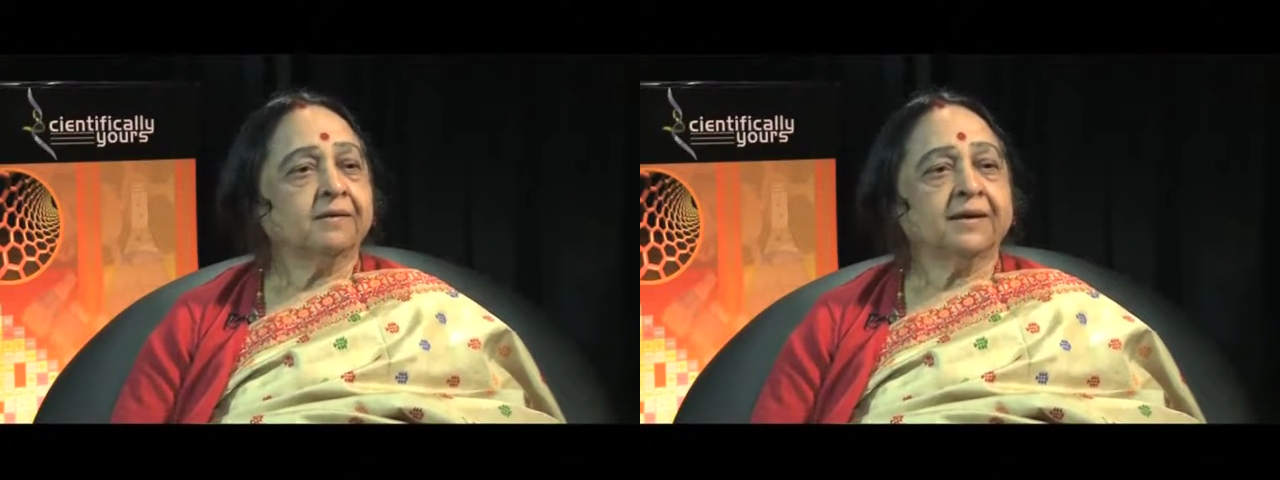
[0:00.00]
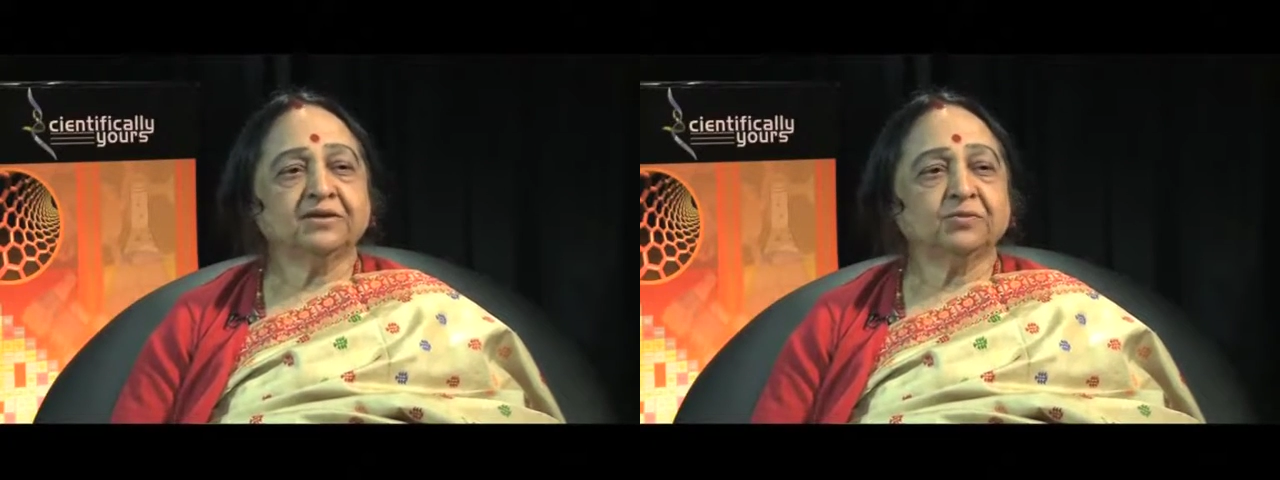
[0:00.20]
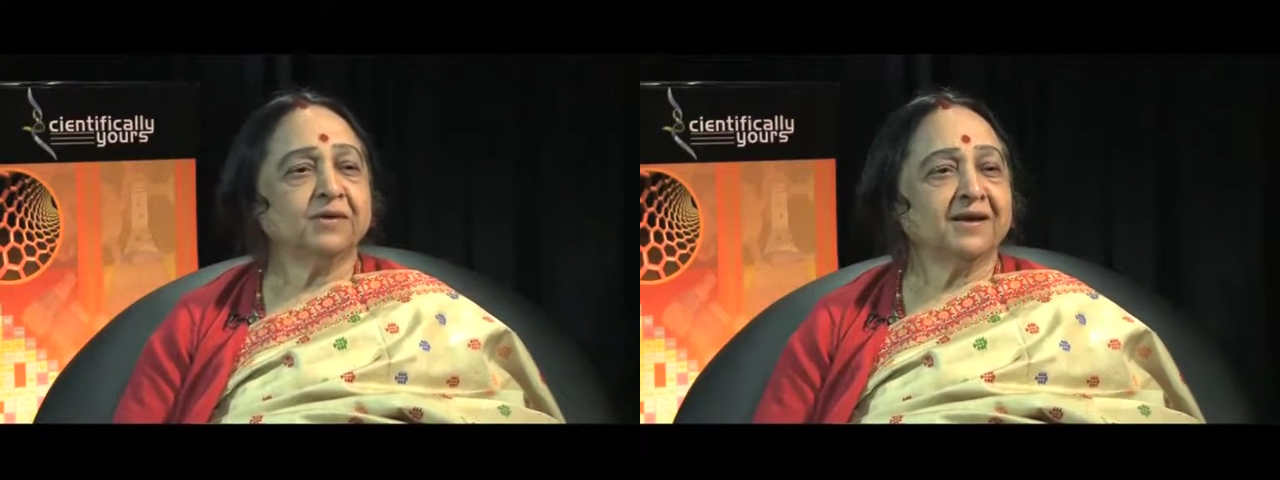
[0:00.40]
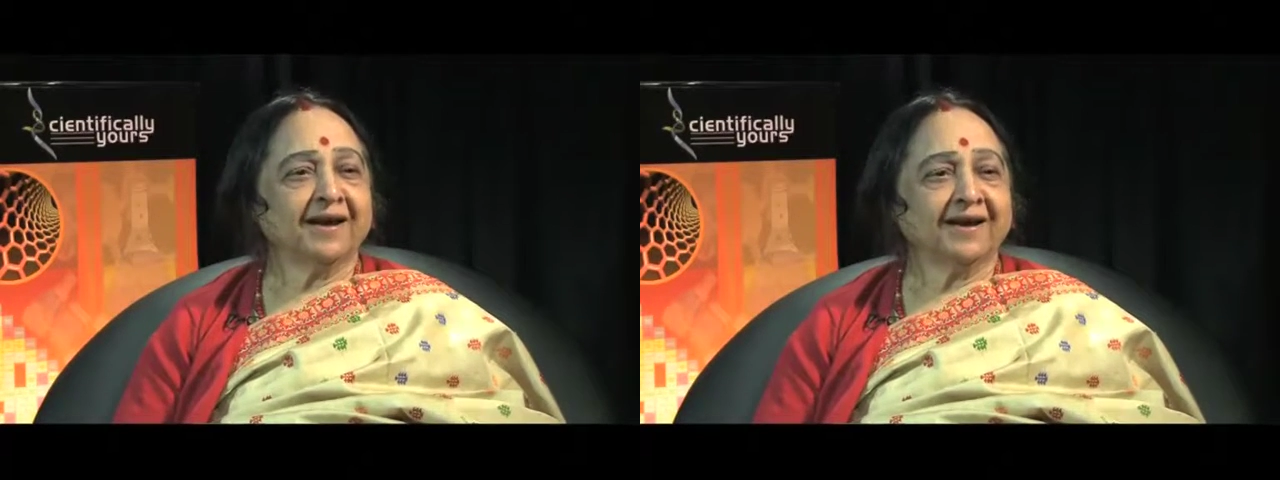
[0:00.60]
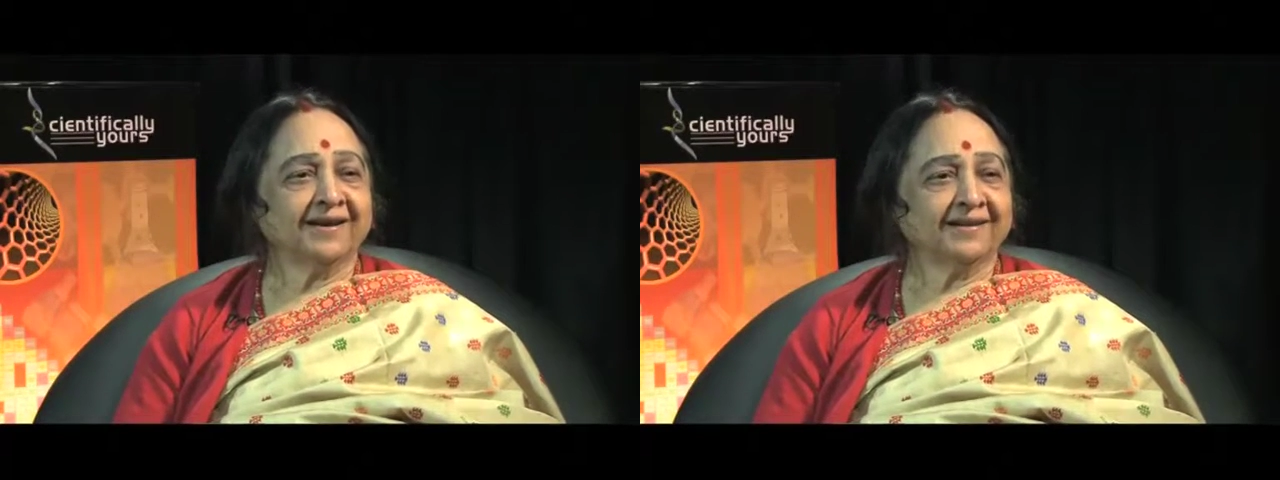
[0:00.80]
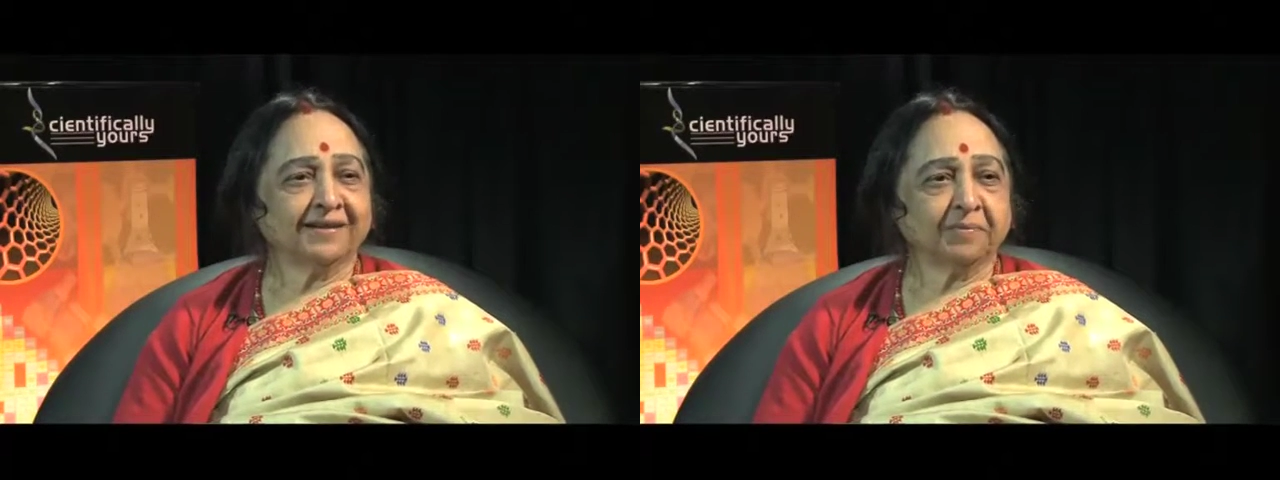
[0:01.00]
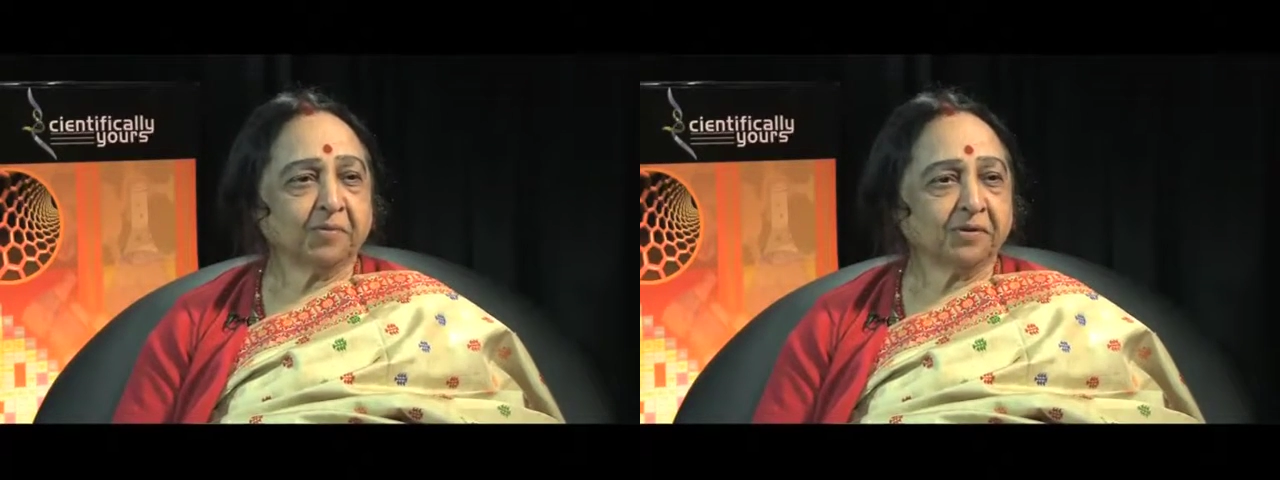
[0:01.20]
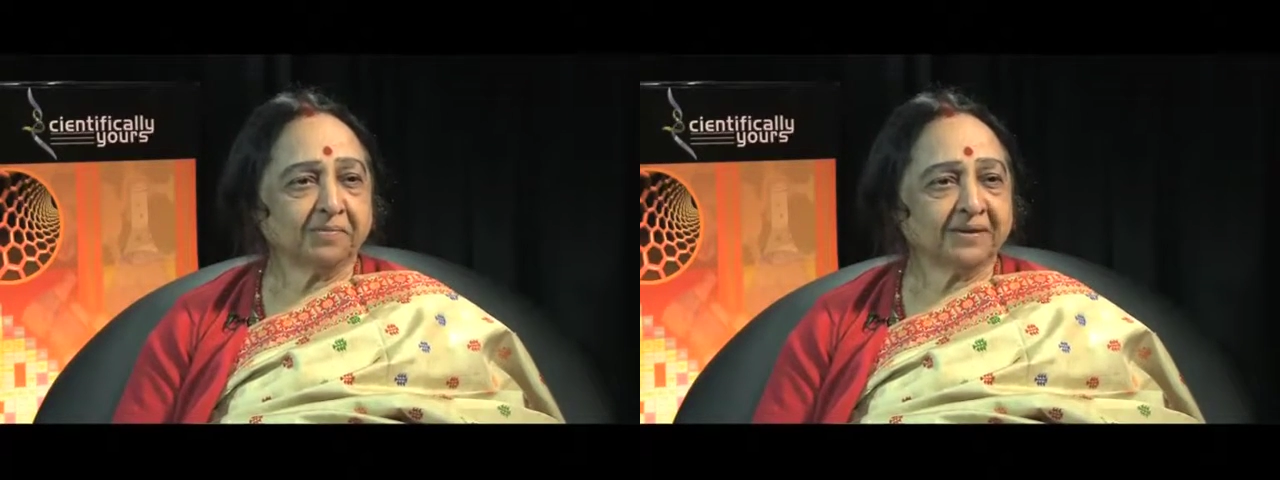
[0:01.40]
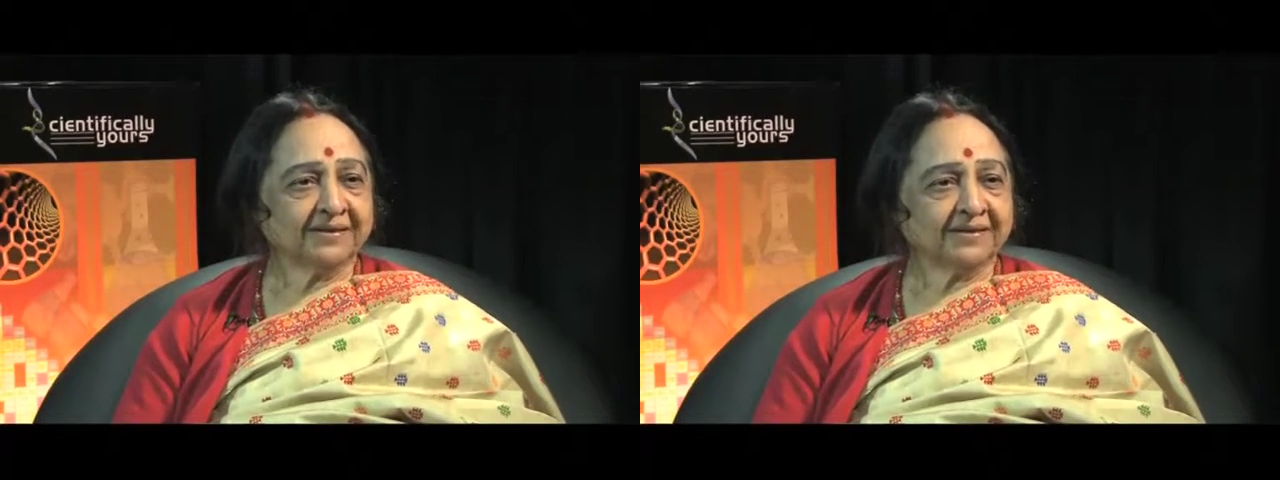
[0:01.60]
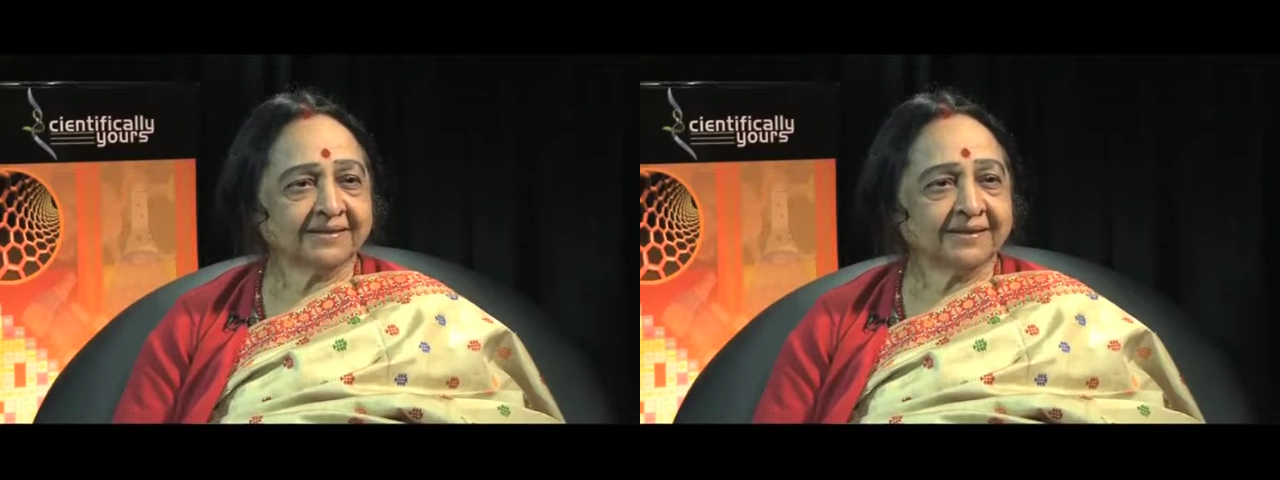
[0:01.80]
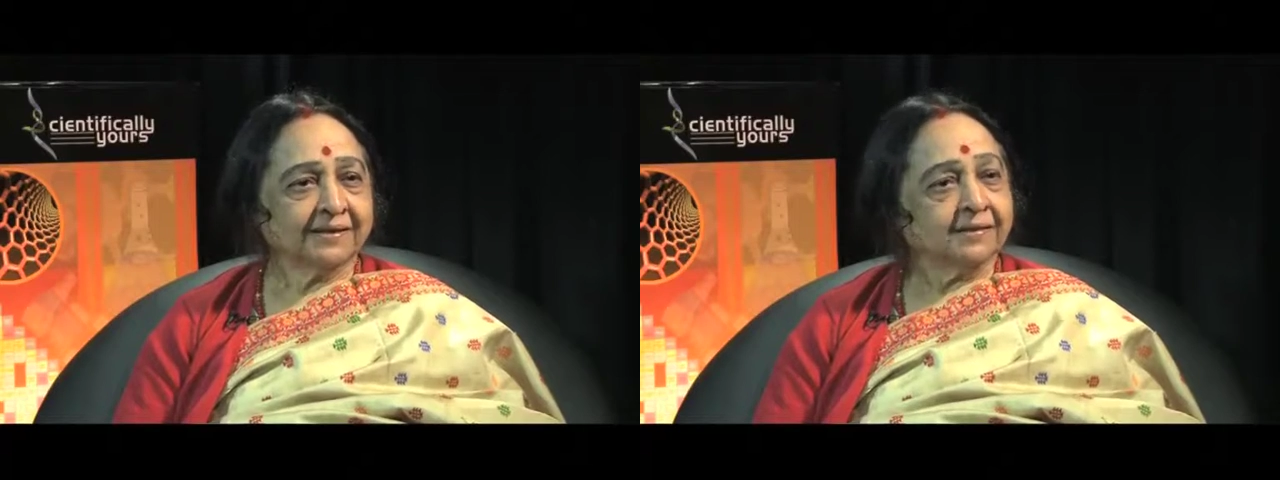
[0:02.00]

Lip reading: next week I had the appointments.